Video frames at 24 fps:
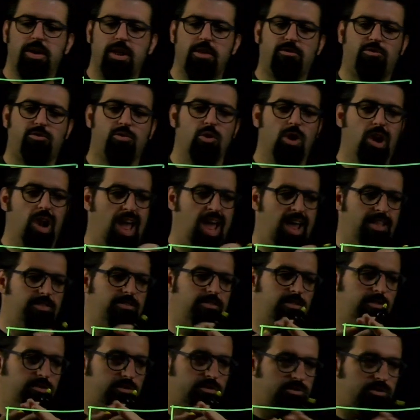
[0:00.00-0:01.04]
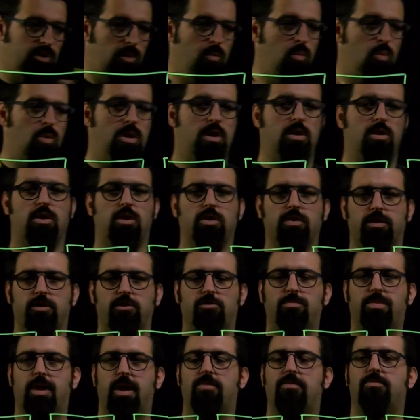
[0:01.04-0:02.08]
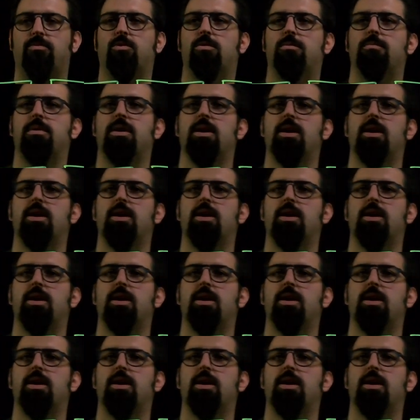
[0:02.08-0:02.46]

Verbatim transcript: needs to land somewhere on this platform.